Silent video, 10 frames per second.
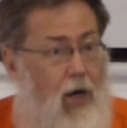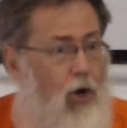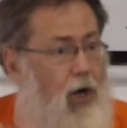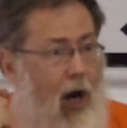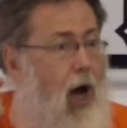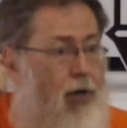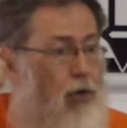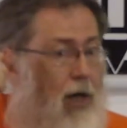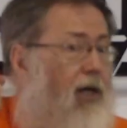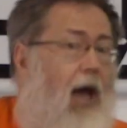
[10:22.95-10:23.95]
or are
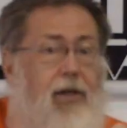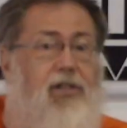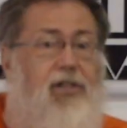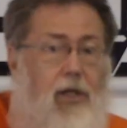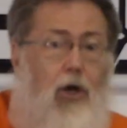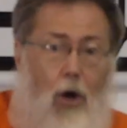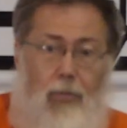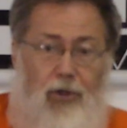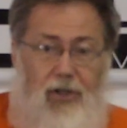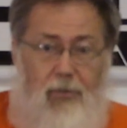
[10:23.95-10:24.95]
you against the
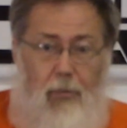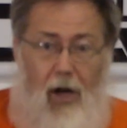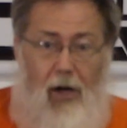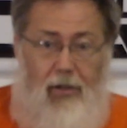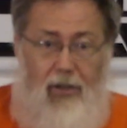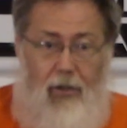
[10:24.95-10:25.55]
Communist Party?